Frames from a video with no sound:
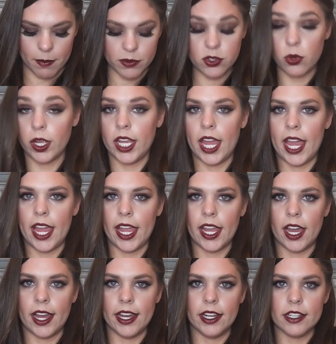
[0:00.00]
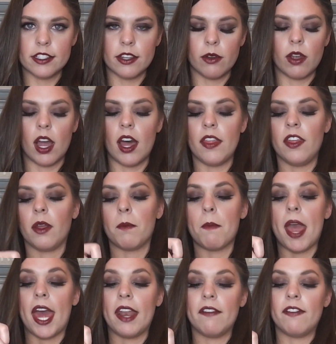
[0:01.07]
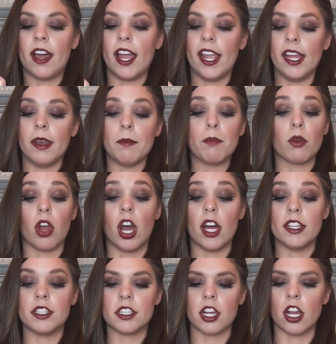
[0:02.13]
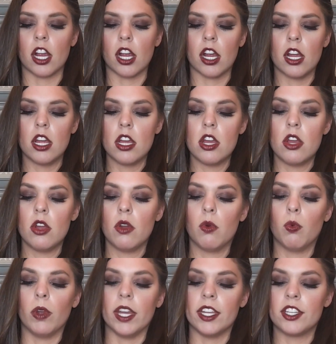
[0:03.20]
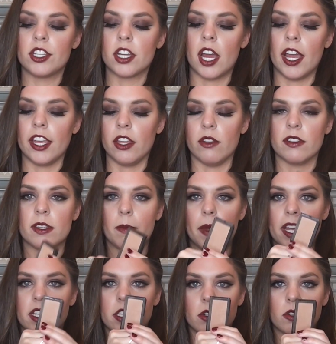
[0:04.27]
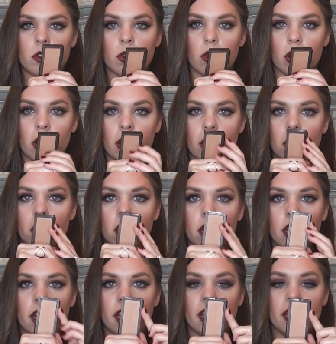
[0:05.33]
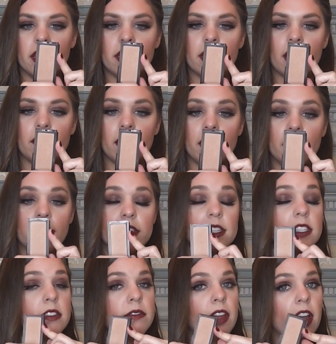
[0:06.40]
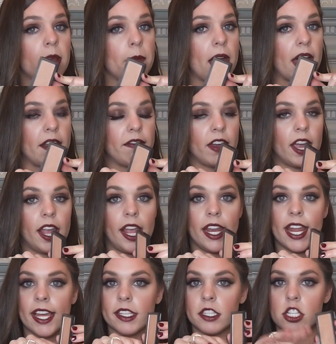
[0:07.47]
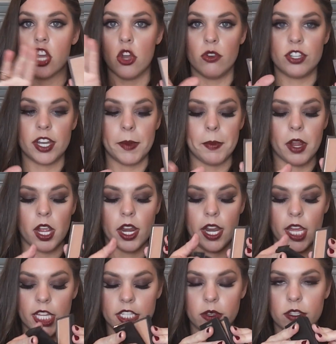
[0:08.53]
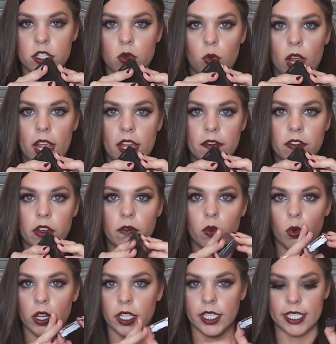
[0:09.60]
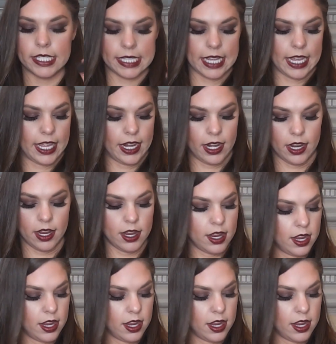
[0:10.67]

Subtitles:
Jouer. I also got their Mattifying bronzer, which I use in my tutorial, and I find that this is very mattifying, has no shimmer in it, so it's great if you have oily skin.